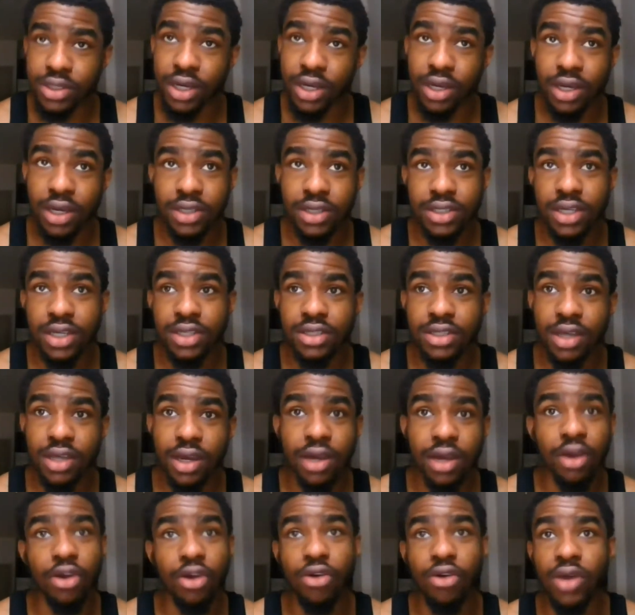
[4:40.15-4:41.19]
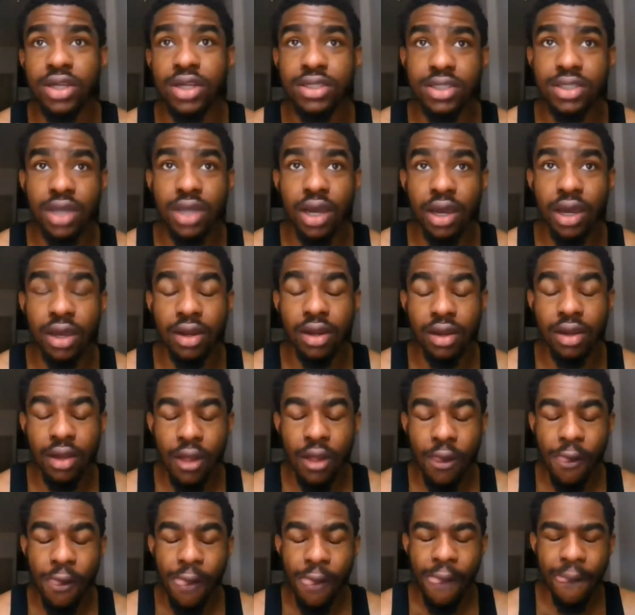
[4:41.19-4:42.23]
I guess that's like a great sign.
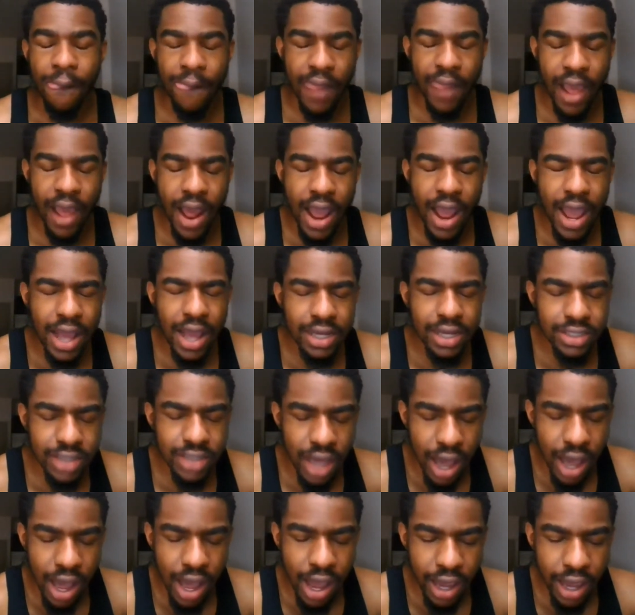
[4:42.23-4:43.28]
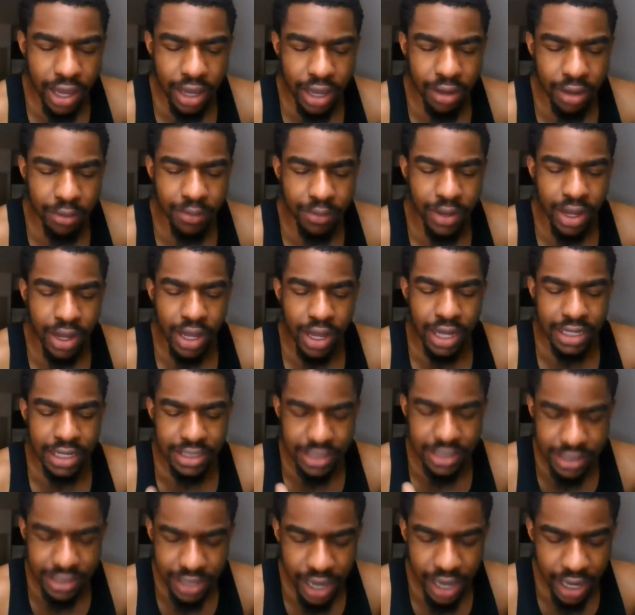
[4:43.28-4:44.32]
As I am
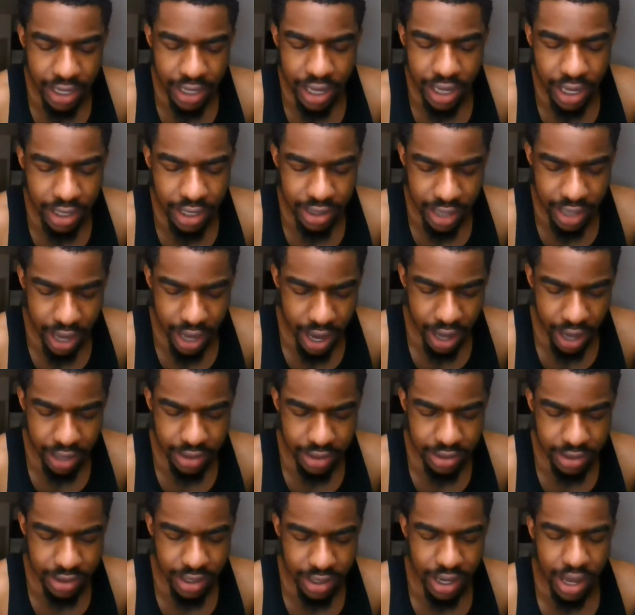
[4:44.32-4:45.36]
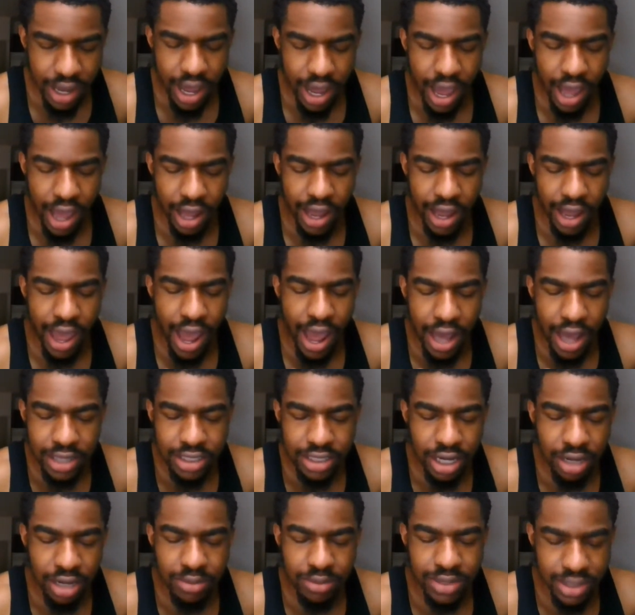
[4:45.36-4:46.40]
saying that, I
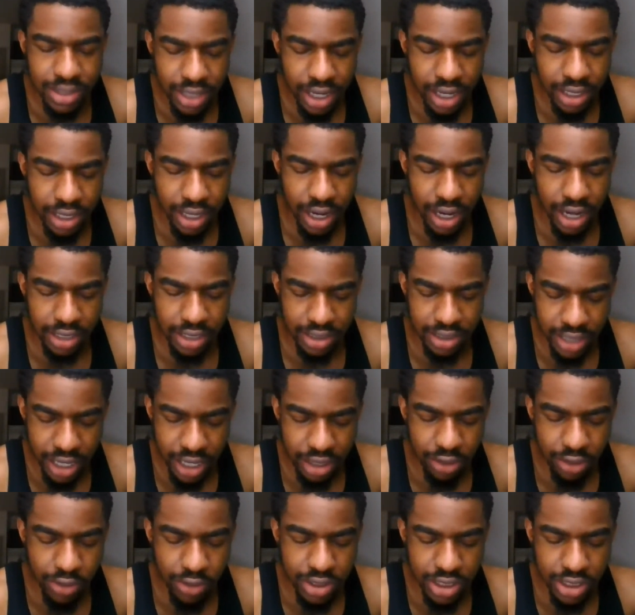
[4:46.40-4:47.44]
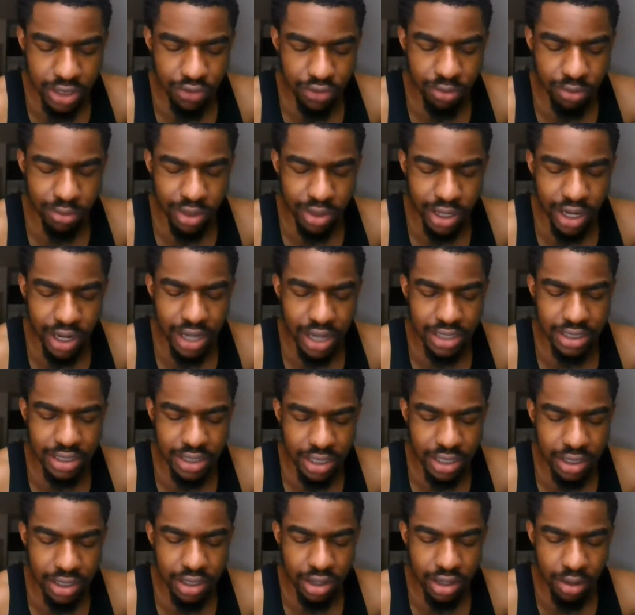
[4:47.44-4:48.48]
take the receipt from the lady, I
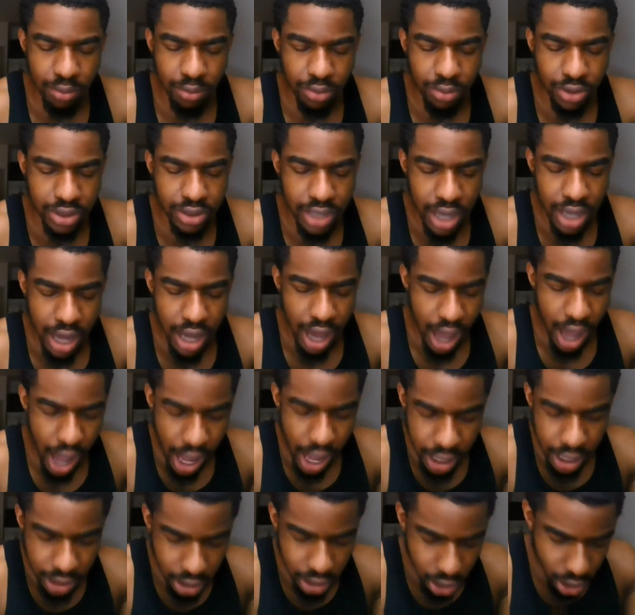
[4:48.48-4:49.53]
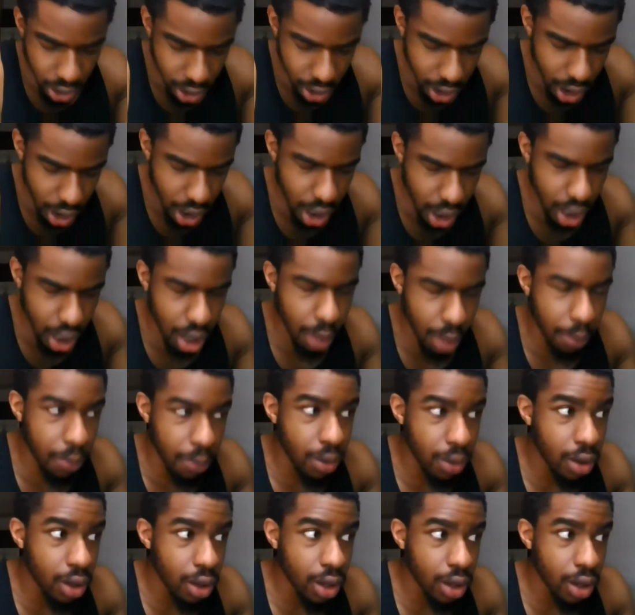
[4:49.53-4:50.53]
see the numbers, I look up.